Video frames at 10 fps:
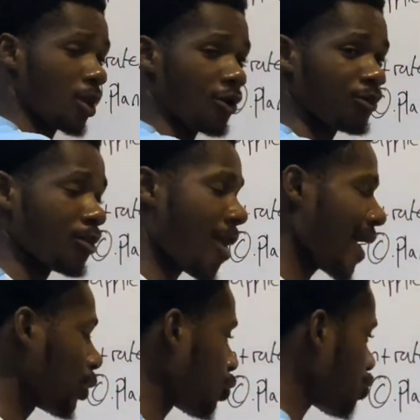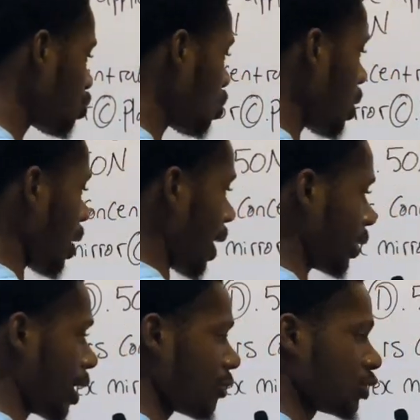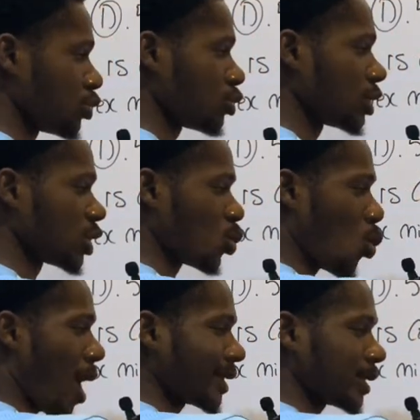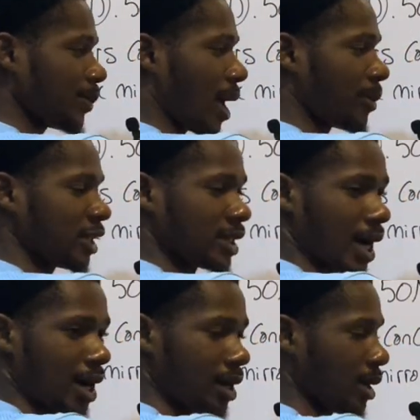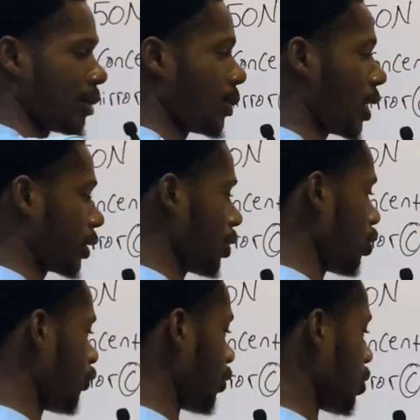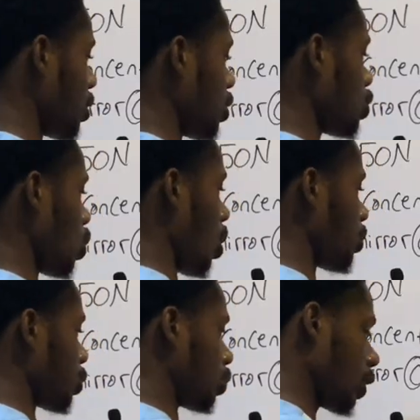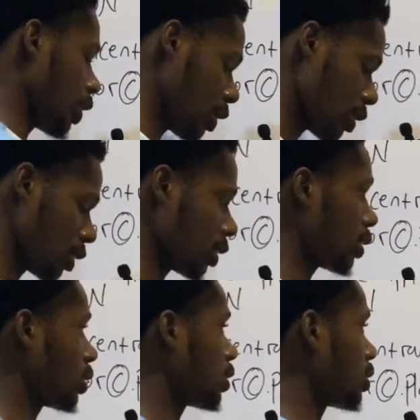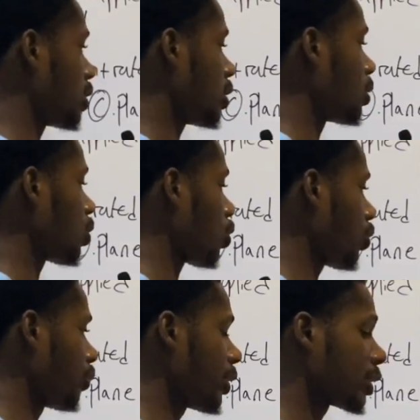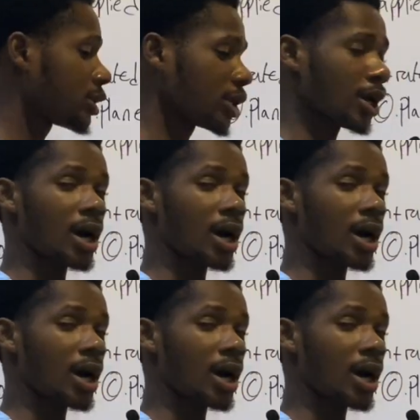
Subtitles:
power of minus 2, and here is the unit, watts per meter per Kelvin. So option A is the correct